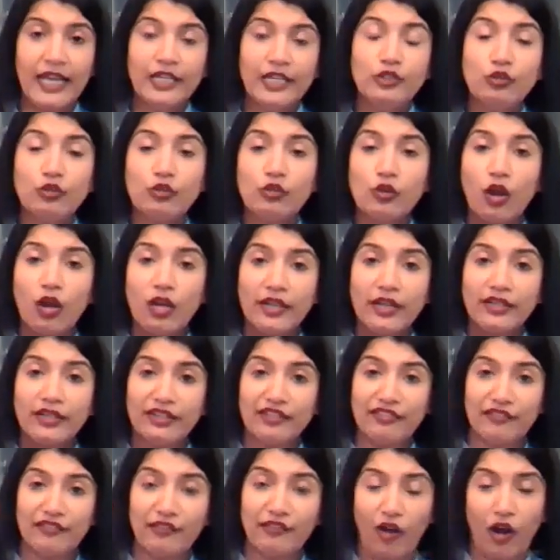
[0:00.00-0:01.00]
you call a
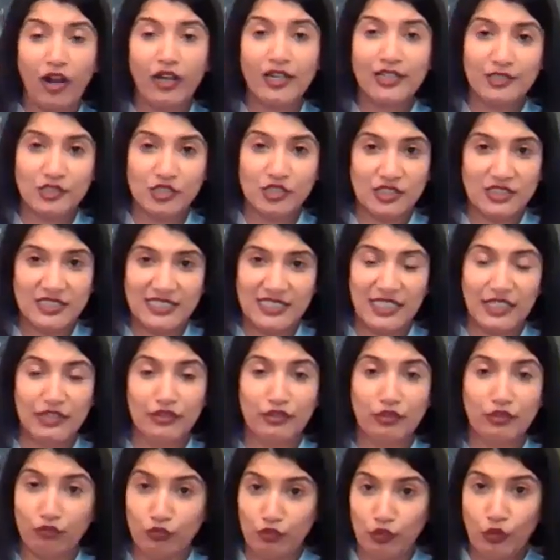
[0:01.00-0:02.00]
nephrologist
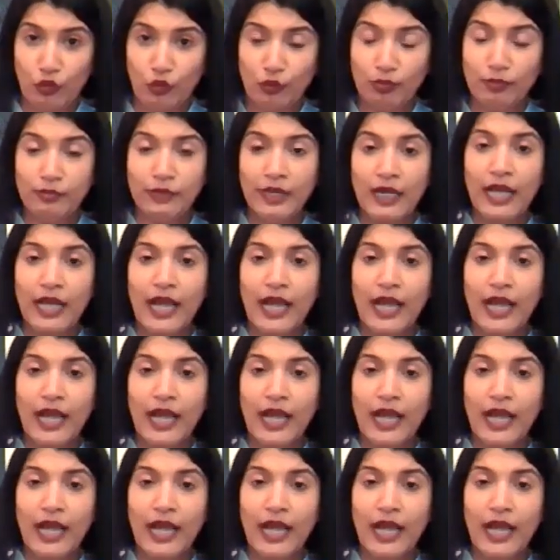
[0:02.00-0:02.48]
in the room,